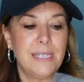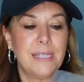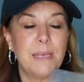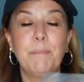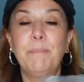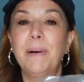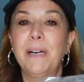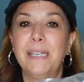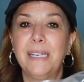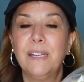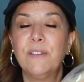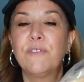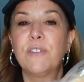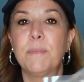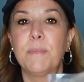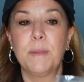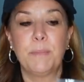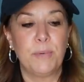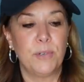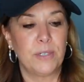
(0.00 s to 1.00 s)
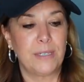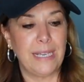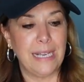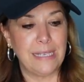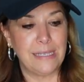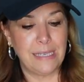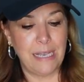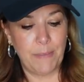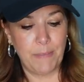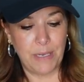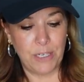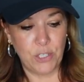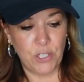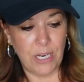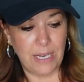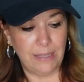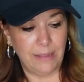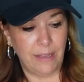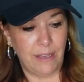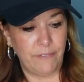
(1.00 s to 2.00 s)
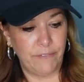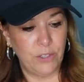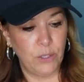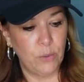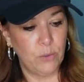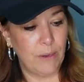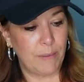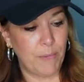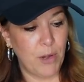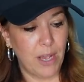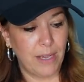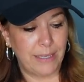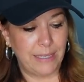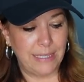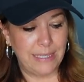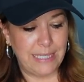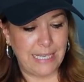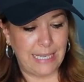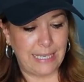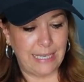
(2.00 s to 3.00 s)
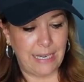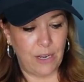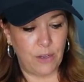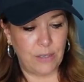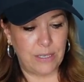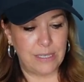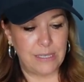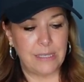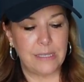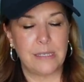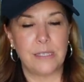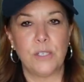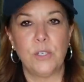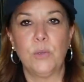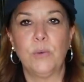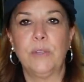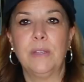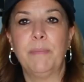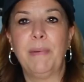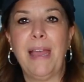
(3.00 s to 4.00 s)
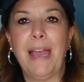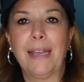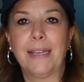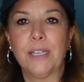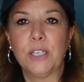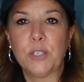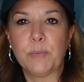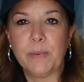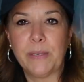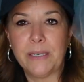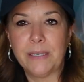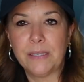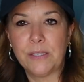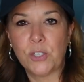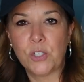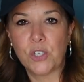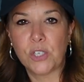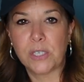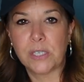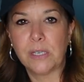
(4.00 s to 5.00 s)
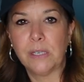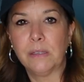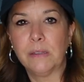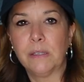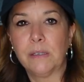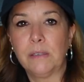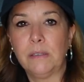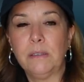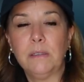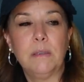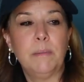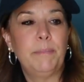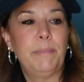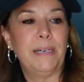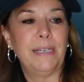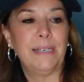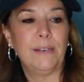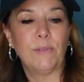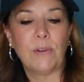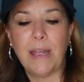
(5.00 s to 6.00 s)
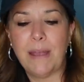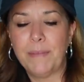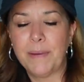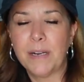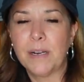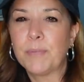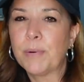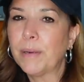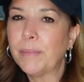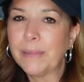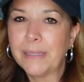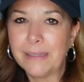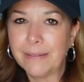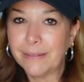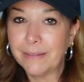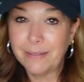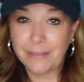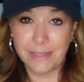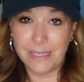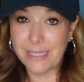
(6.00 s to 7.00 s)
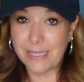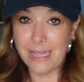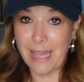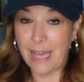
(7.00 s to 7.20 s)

is the bunny from the book Guess How Much I Love You. I'm not going to take it out because it's new in the package, but it's just a little bunny rabbit. I'll probably list